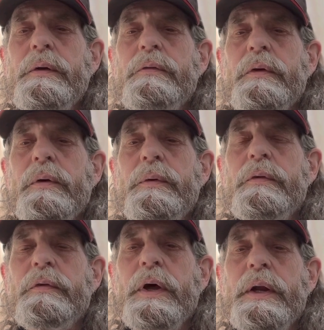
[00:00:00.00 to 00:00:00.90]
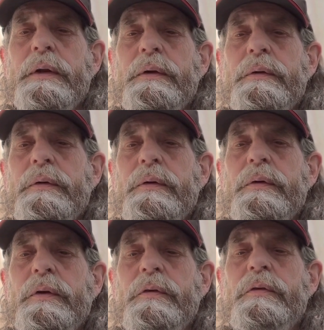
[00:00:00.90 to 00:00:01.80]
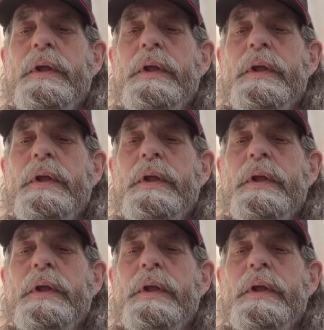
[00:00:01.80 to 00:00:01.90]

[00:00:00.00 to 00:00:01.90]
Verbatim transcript: So we decided to use